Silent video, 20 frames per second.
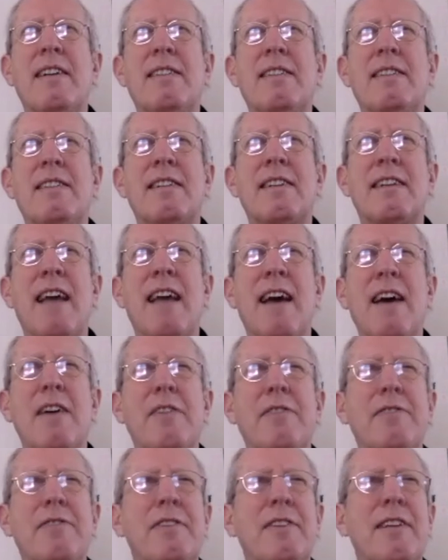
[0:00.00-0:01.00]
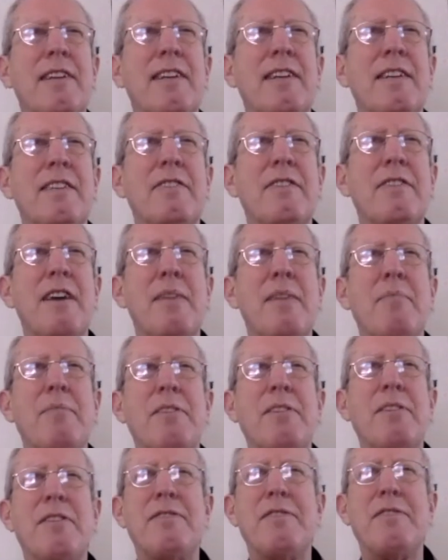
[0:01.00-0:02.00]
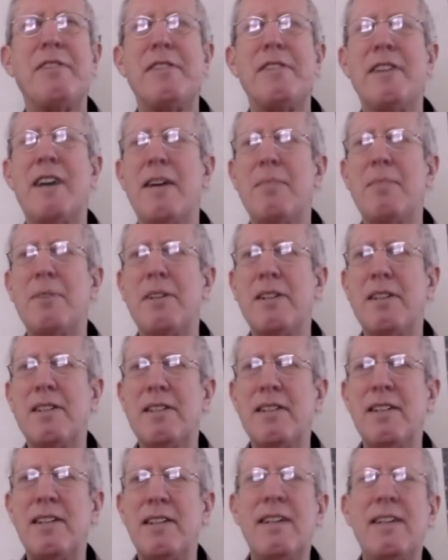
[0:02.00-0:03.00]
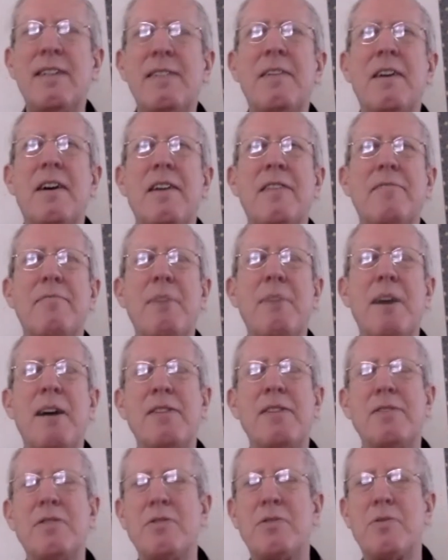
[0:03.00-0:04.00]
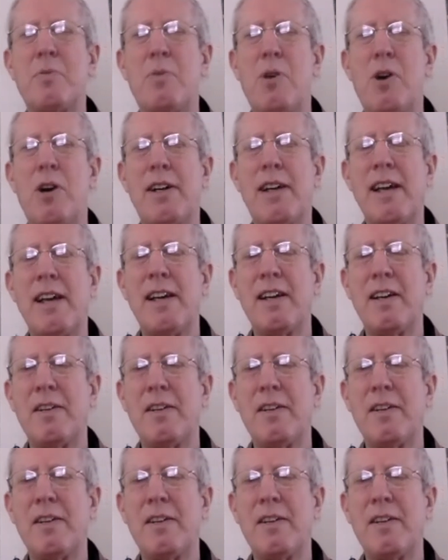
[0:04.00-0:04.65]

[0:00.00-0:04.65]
to carefully examine the phenomena of mountains walking.